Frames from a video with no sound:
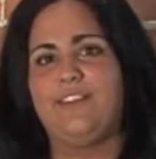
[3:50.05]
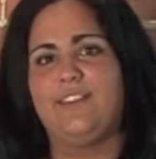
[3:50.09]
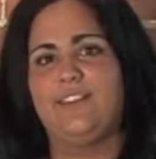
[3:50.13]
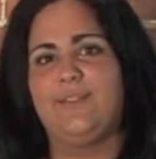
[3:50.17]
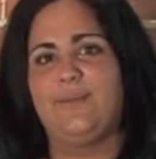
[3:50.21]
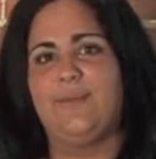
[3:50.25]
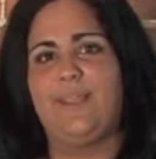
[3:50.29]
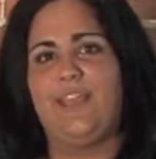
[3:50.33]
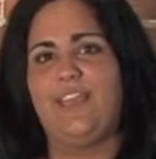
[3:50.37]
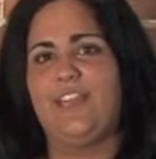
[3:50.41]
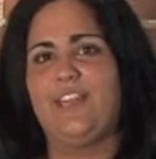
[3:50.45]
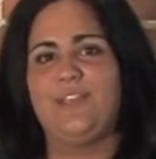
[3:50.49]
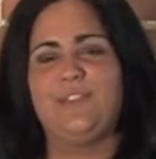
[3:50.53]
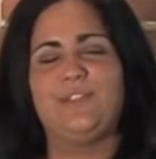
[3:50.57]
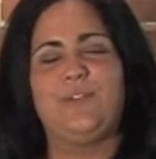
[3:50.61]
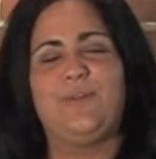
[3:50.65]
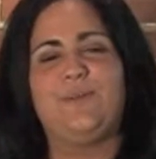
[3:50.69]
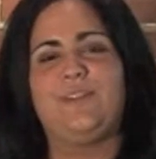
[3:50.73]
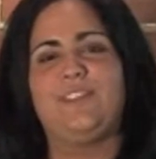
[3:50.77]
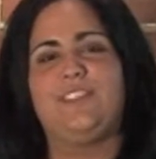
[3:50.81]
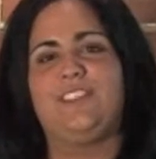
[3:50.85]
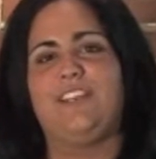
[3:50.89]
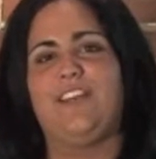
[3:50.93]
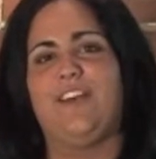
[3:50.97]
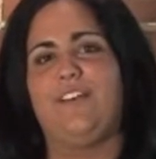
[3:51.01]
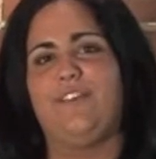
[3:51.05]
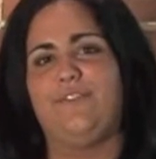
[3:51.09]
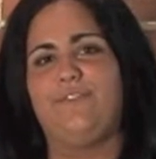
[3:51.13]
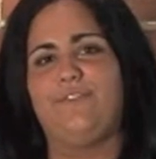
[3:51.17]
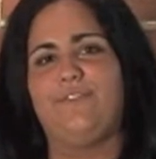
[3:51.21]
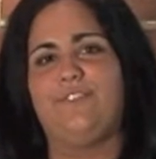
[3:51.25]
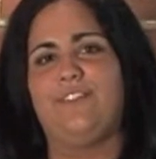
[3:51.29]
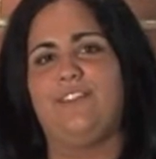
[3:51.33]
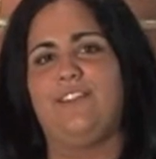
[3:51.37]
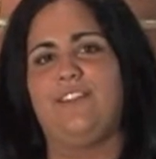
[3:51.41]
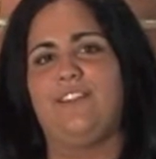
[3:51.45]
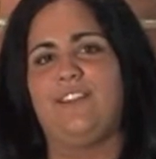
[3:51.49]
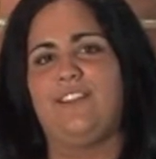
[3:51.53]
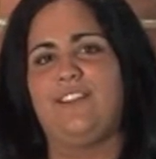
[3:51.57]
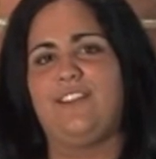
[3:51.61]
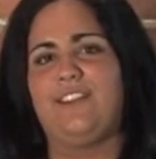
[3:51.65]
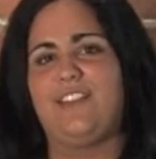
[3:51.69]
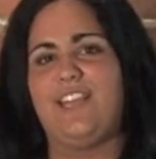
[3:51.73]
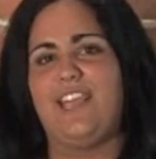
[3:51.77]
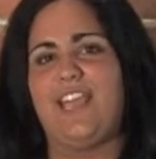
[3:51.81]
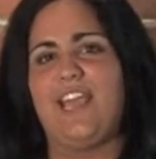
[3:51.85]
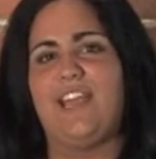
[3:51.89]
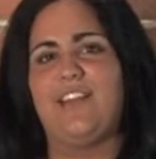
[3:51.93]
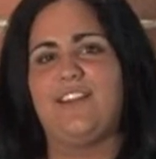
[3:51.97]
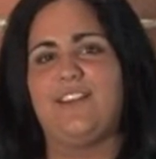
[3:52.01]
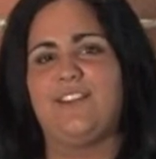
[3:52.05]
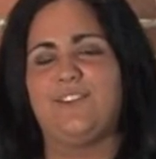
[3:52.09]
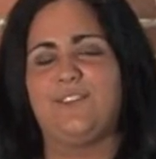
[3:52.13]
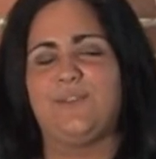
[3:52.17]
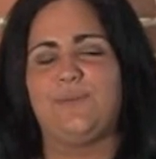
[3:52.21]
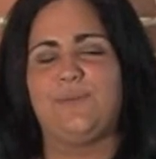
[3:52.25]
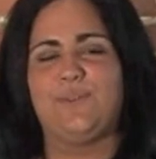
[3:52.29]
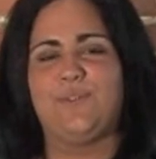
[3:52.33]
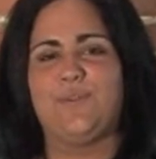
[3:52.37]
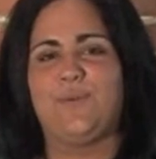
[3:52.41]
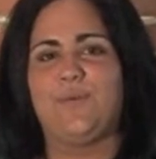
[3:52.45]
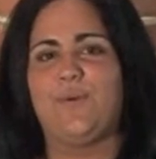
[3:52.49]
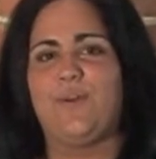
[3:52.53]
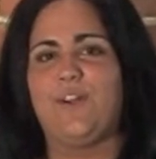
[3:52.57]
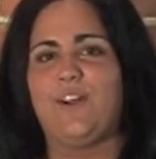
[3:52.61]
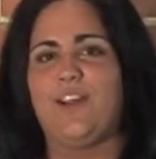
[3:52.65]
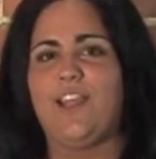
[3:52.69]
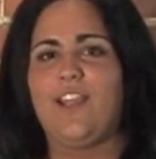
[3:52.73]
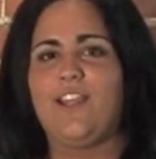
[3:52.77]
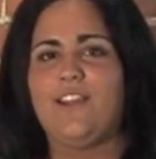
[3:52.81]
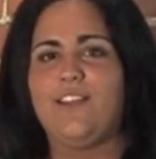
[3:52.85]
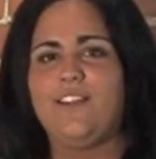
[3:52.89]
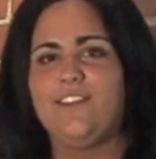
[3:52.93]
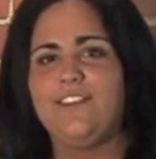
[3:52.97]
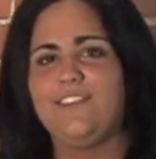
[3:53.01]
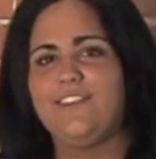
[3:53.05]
The beginning's always tough and the end is always rewarding.